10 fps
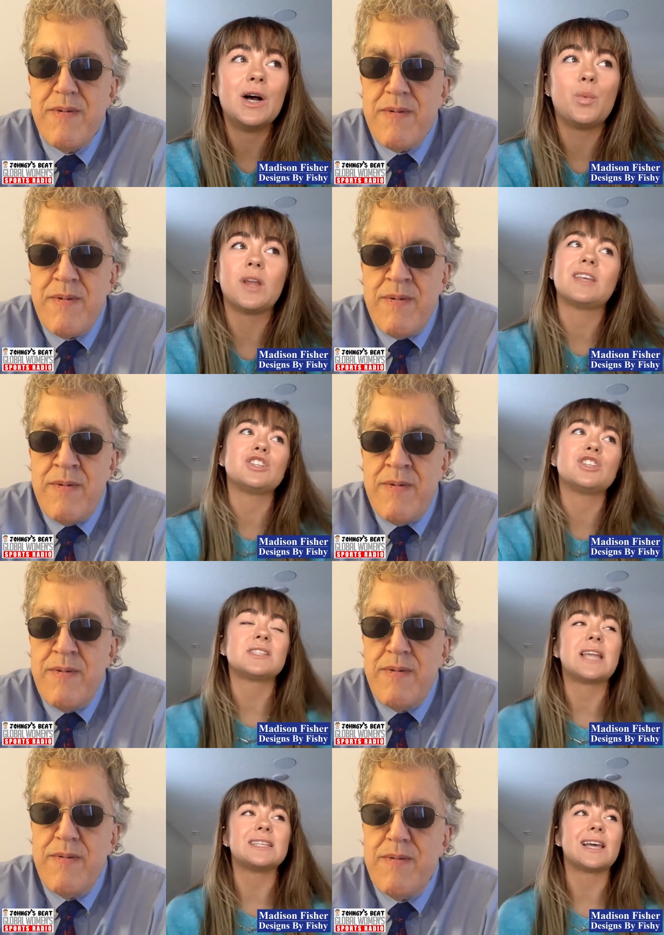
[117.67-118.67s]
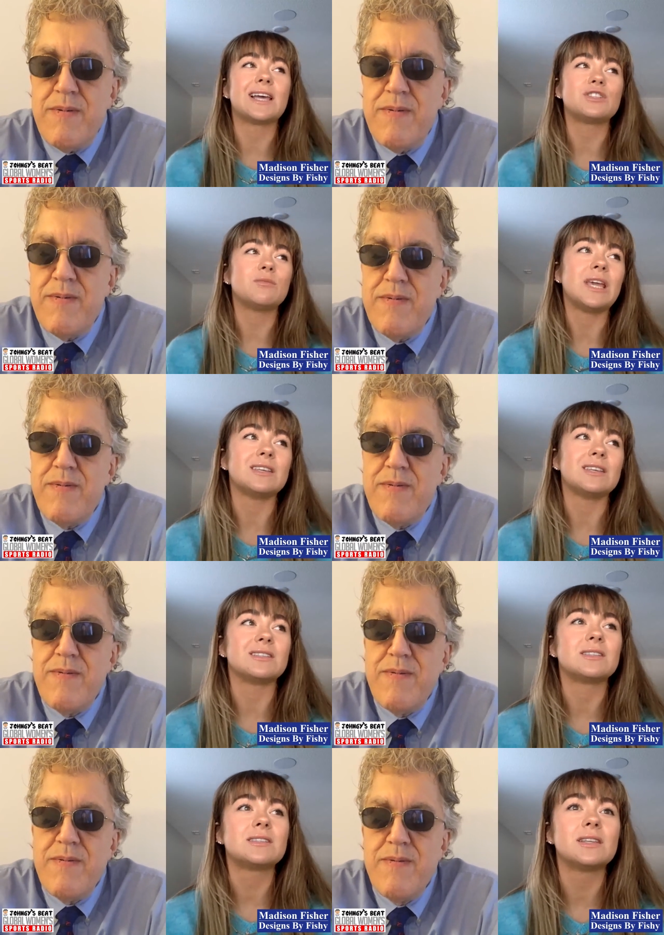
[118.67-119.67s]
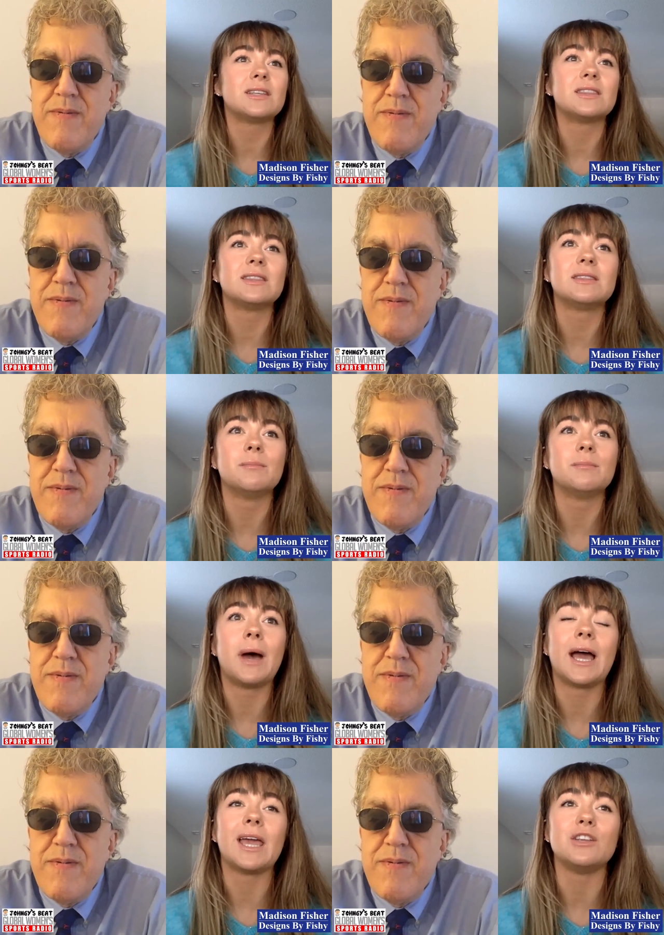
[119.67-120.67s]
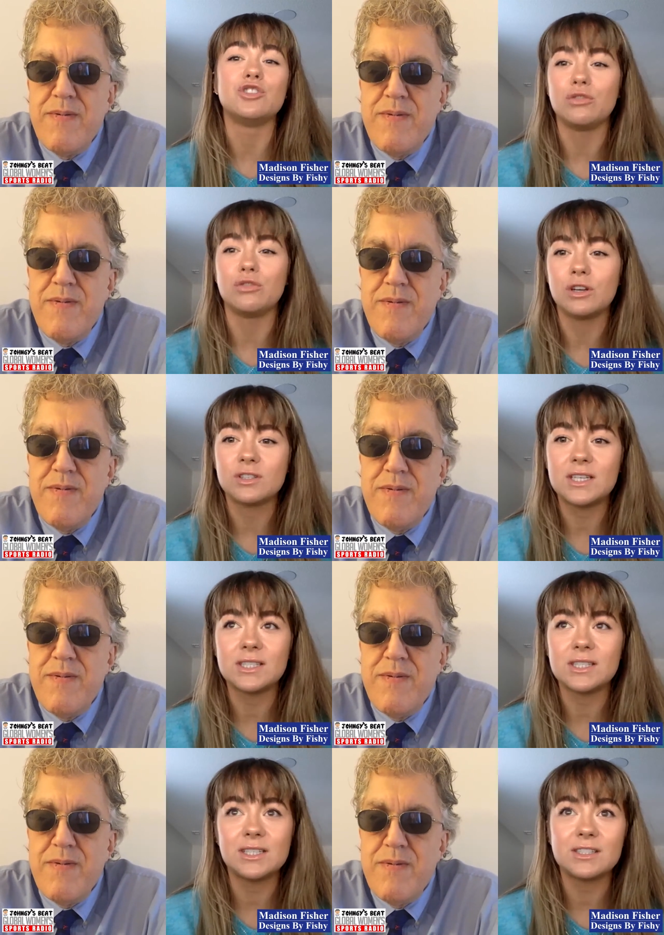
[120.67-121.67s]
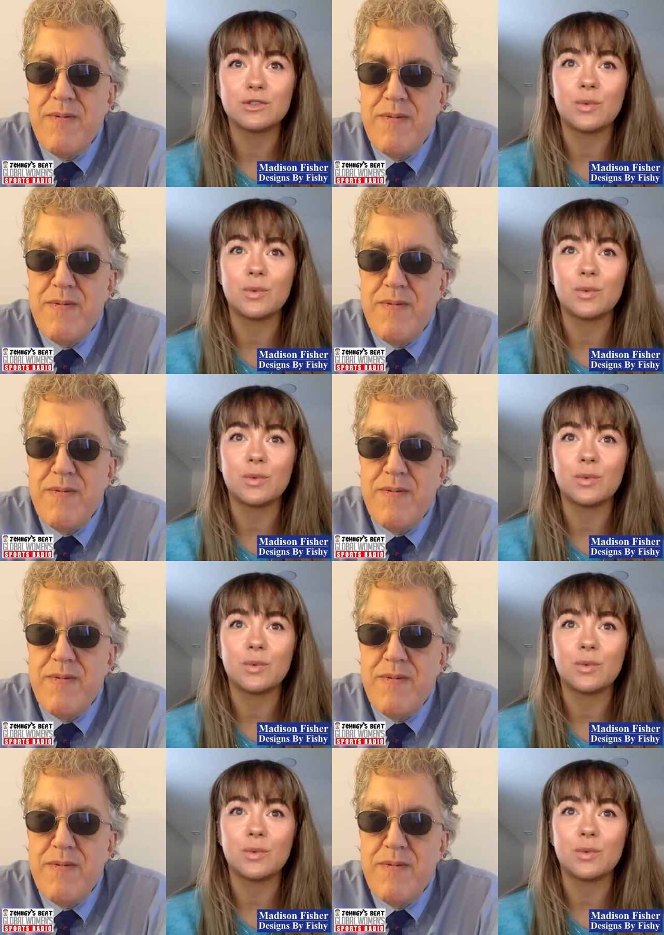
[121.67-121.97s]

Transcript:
Speaker 1: one that just stands out to me is my junior season, so